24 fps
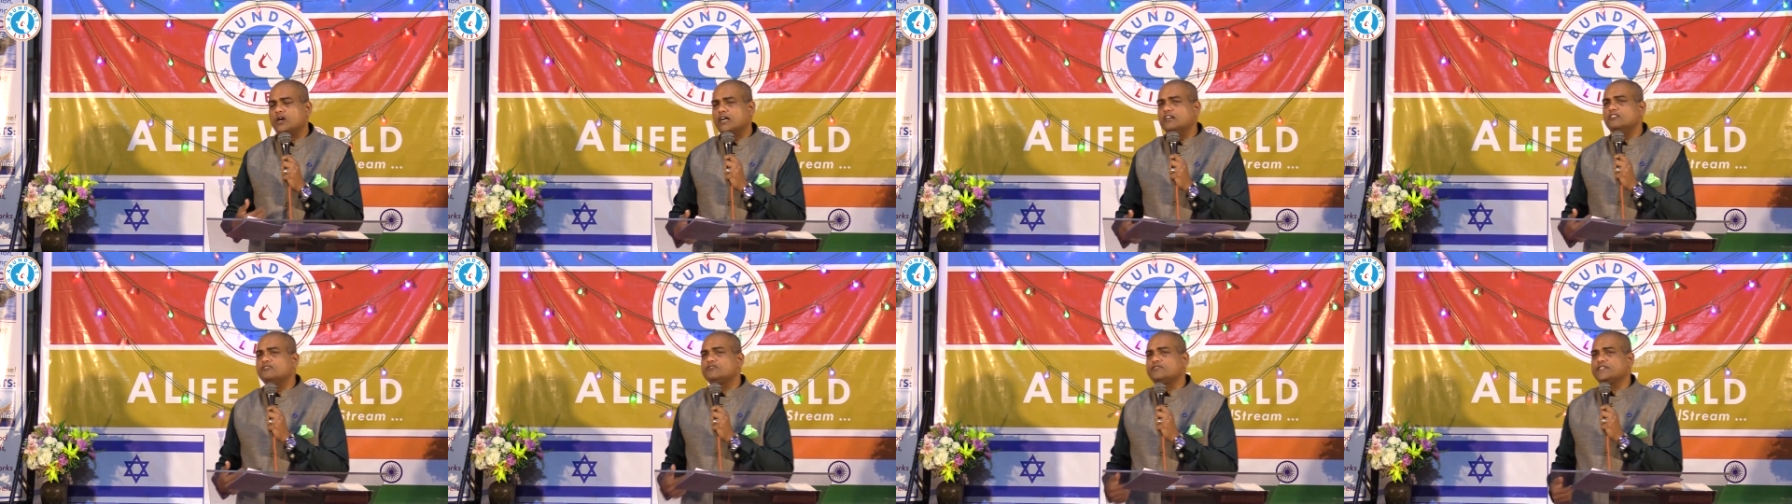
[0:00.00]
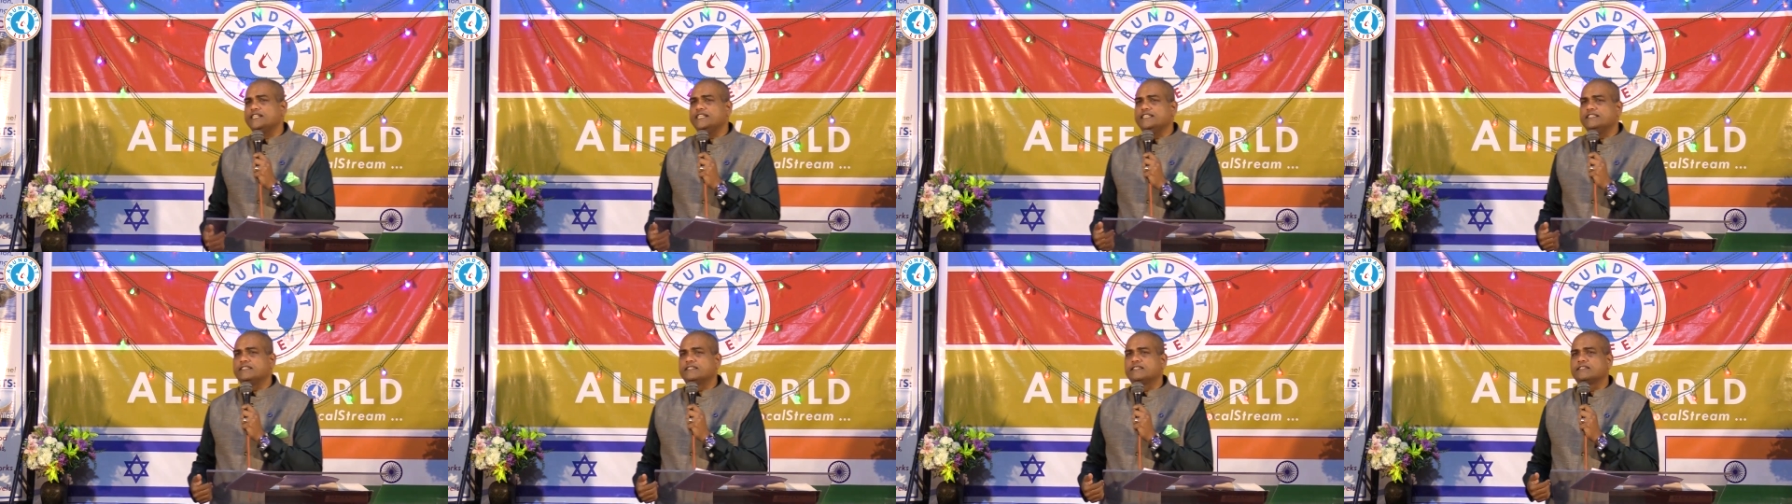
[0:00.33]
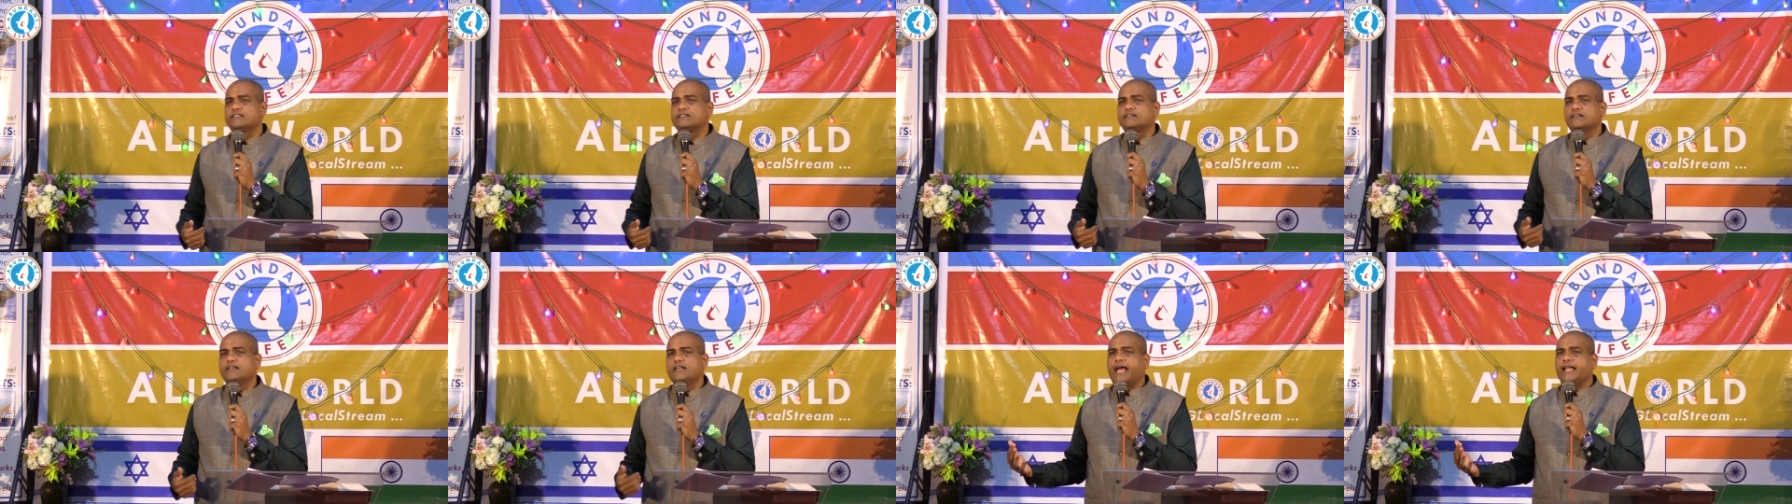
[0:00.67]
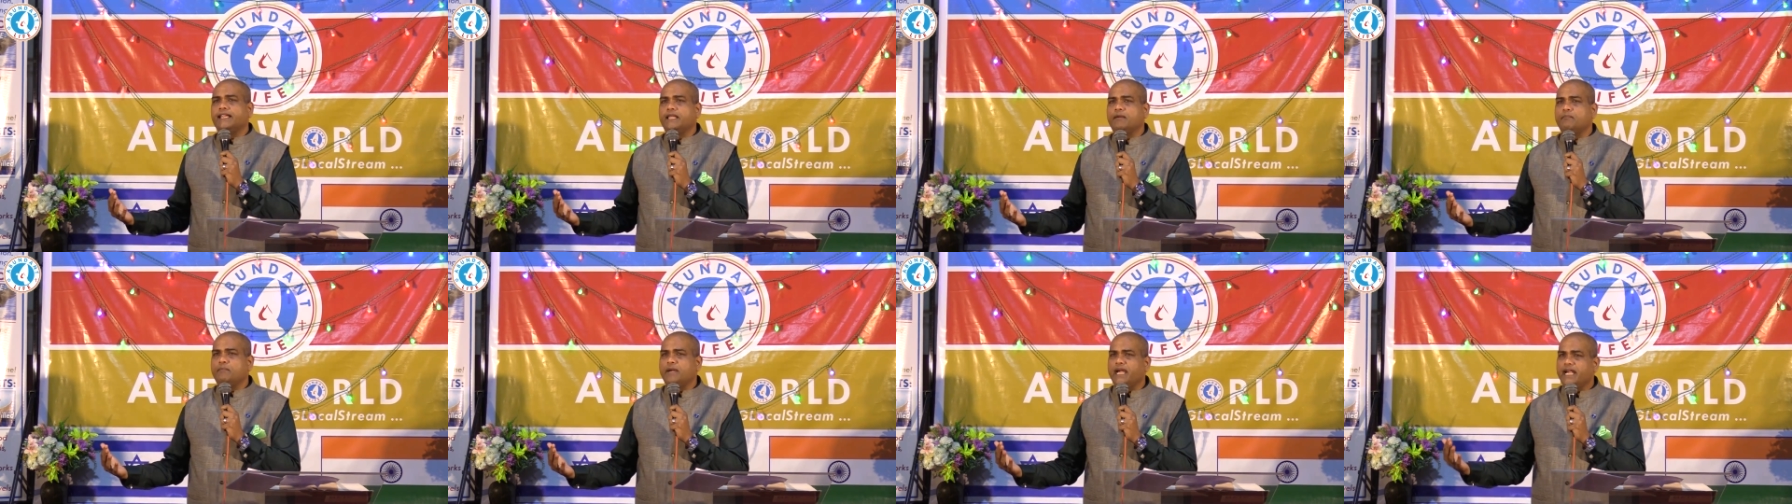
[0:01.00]
countries,
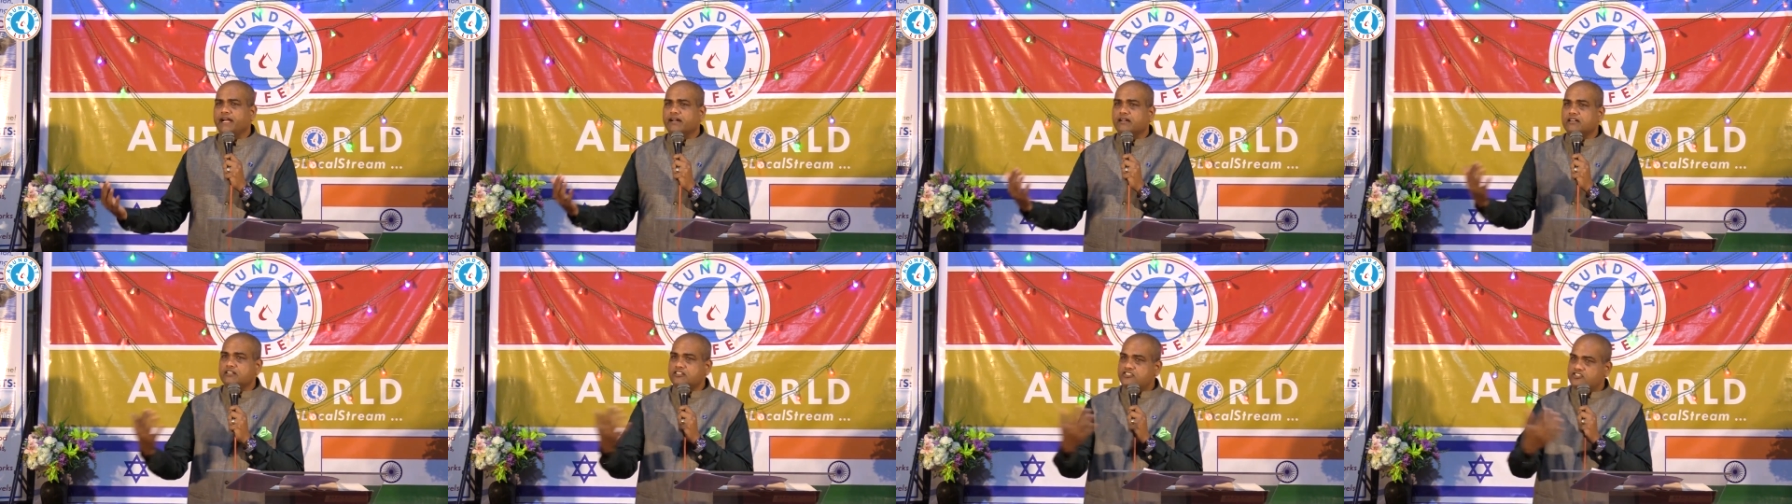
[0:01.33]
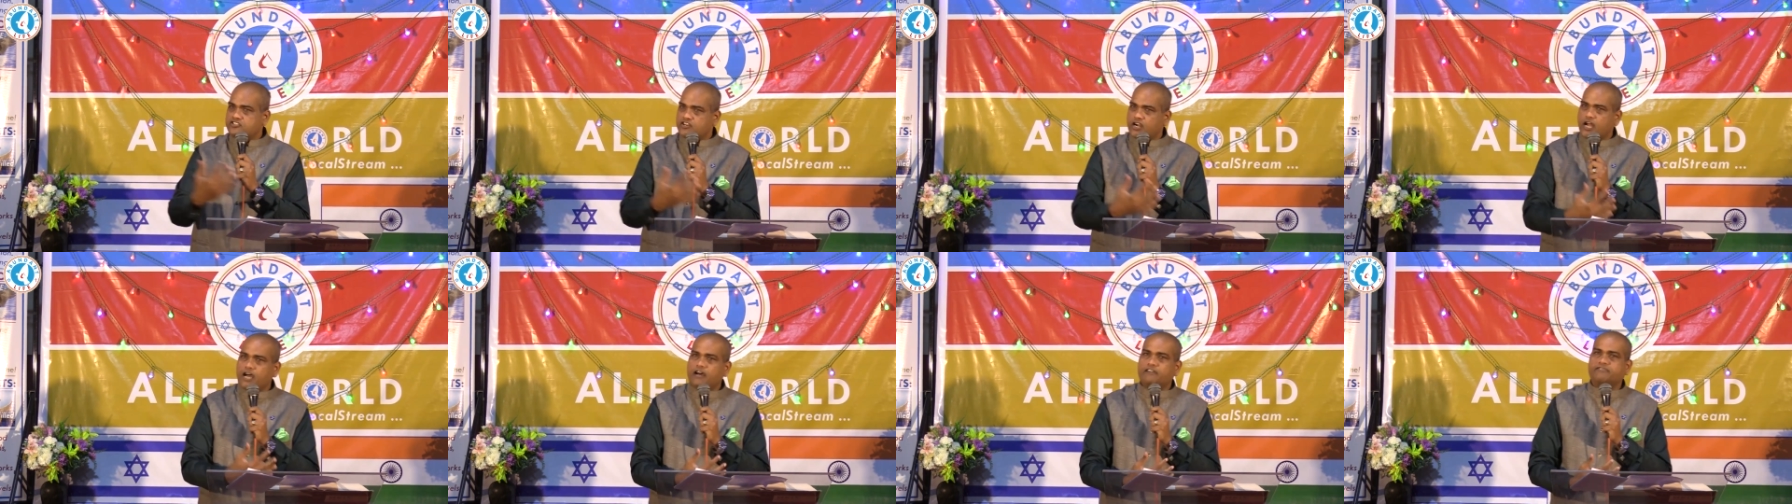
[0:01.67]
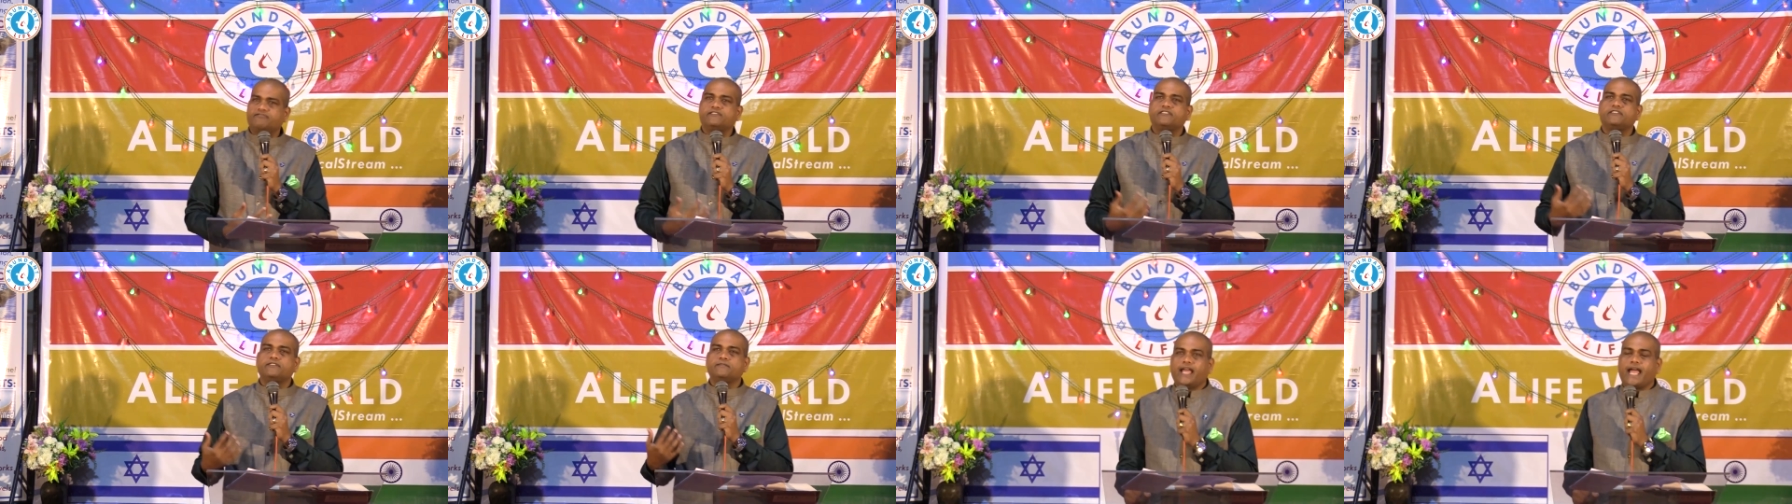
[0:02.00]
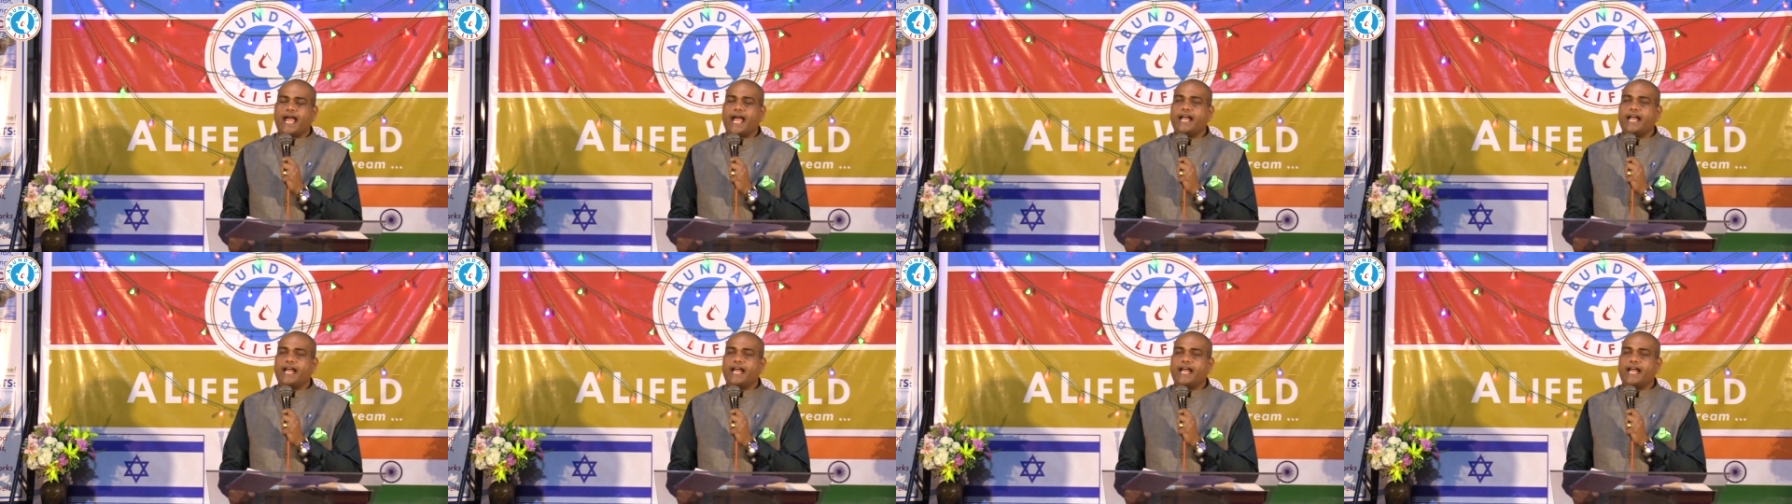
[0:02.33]
and they made a draft.